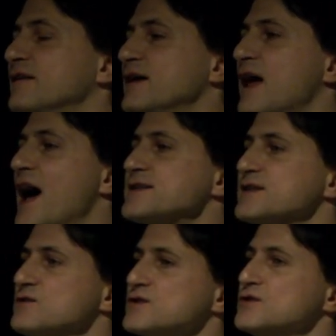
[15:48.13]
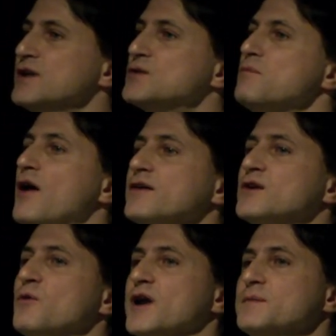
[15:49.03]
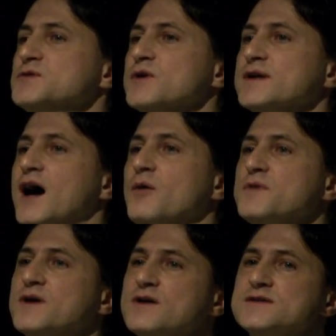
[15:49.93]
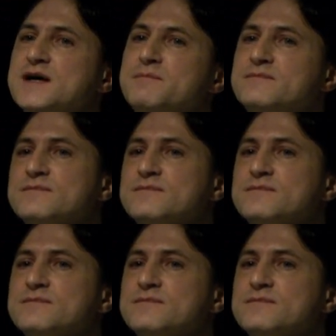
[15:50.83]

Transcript: it asks the user, you need to monitor what I'm doing now because I'm